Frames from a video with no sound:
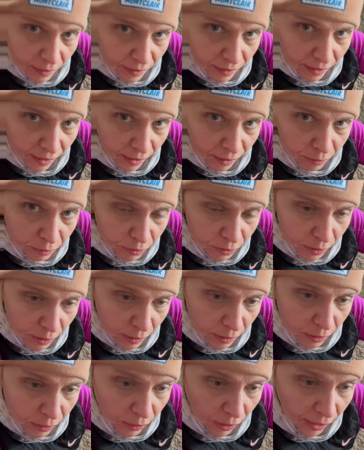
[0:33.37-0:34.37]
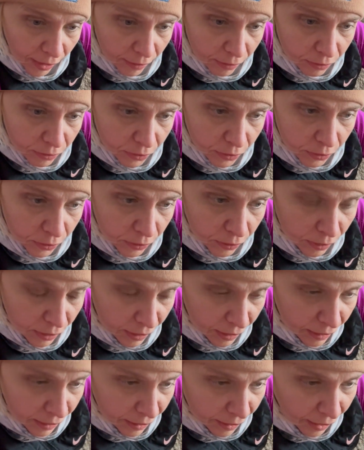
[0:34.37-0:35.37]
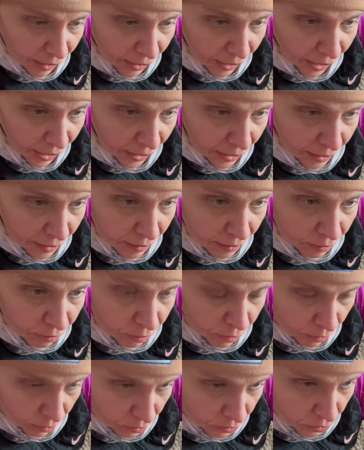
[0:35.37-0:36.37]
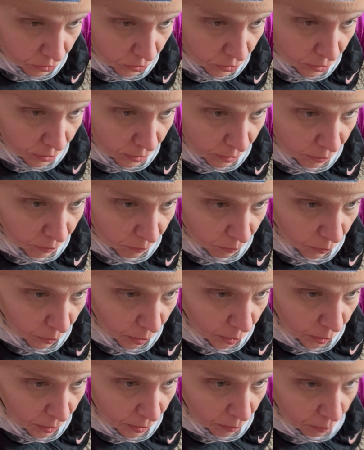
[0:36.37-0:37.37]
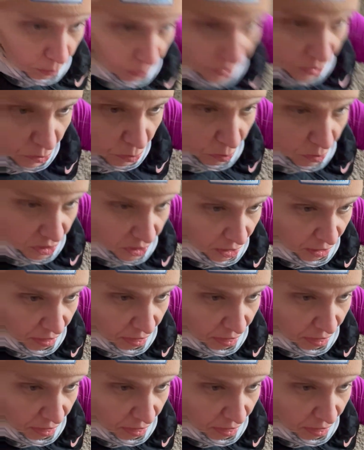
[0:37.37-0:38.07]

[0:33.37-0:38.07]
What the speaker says: every year after I first started wearing them, which was, I